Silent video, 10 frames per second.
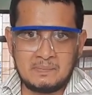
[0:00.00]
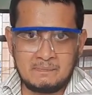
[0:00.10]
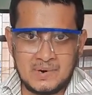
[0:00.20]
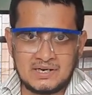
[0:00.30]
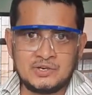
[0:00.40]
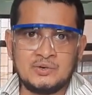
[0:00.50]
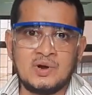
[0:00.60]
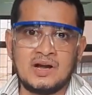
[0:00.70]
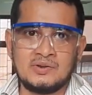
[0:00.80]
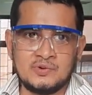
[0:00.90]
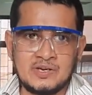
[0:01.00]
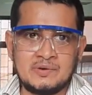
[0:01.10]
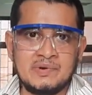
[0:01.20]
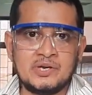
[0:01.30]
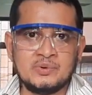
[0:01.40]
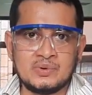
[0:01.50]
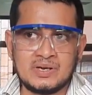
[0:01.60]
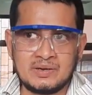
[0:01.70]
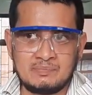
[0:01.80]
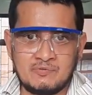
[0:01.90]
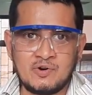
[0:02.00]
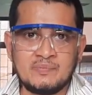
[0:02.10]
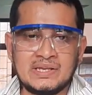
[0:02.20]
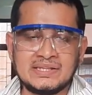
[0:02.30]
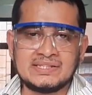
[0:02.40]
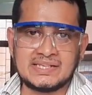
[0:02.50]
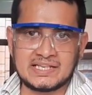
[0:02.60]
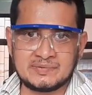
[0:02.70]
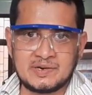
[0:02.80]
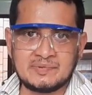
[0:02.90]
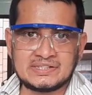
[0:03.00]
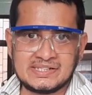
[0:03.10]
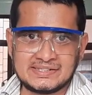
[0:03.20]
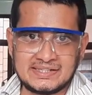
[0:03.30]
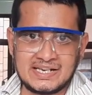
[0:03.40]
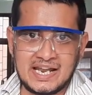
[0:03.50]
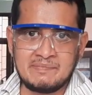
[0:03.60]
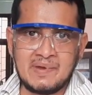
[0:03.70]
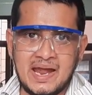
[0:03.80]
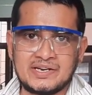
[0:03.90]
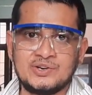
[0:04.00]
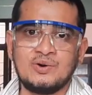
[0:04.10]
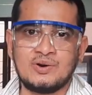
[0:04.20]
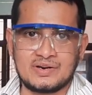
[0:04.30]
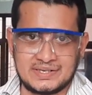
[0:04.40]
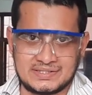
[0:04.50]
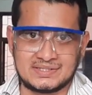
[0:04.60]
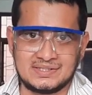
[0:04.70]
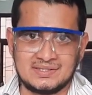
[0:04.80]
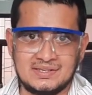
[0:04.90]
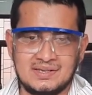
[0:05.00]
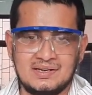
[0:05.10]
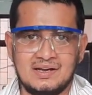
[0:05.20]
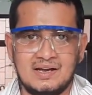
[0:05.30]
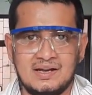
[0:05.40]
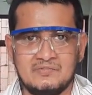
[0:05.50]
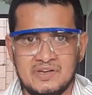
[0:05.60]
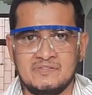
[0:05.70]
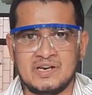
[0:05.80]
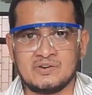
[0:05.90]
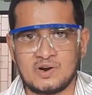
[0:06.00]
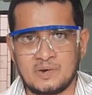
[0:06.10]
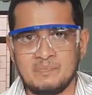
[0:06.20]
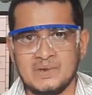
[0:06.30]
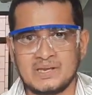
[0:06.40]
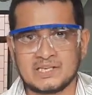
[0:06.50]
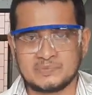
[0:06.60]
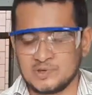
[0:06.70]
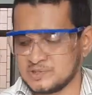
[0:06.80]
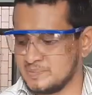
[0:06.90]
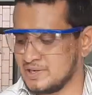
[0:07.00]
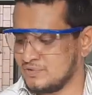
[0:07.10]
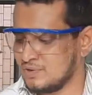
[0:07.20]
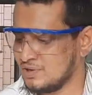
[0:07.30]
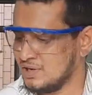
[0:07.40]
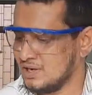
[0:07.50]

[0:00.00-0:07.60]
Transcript: but you will be performing these experiments inside the lab at your own risk. We will not be responsible for